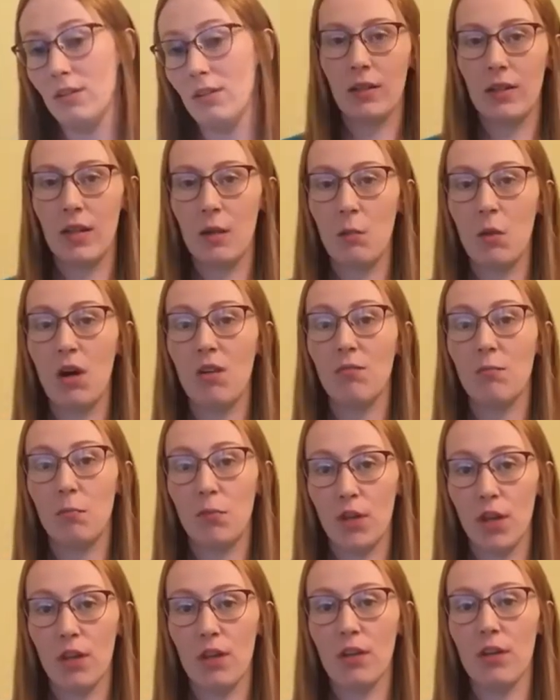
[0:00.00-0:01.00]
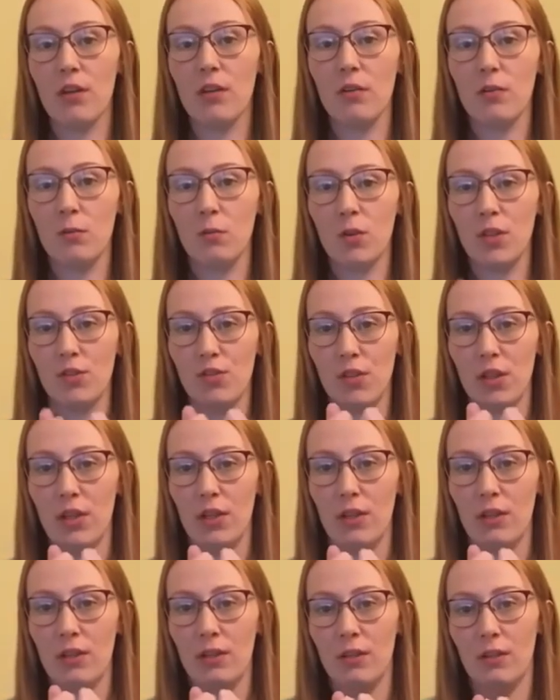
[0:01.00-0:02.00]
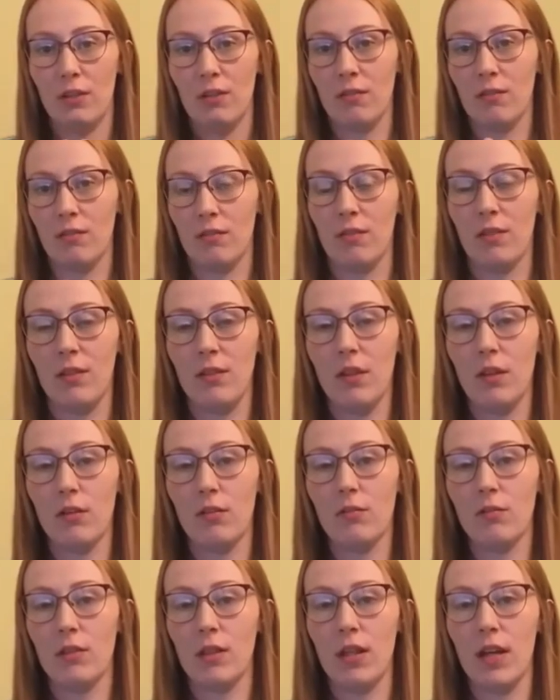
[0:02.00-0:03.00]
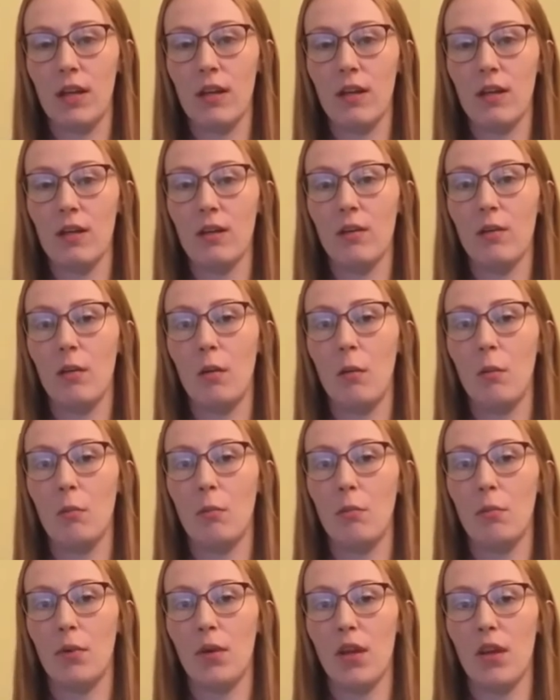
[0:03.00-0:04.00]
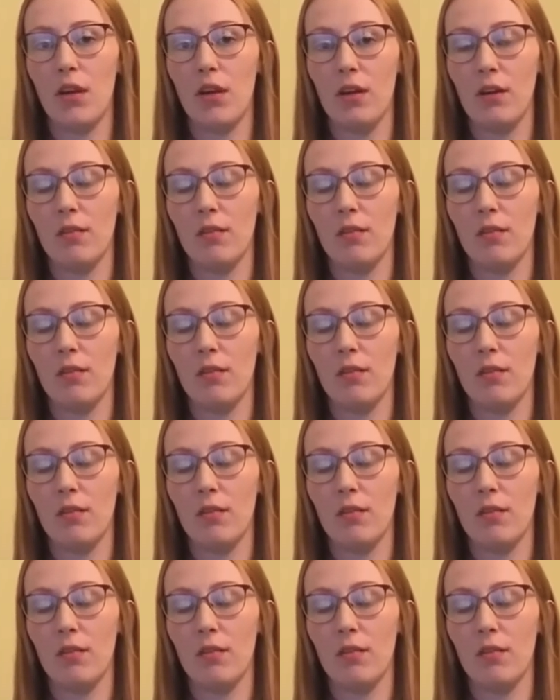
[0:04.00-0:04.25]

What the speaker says: Then we have brother, which is knuckled together, brother.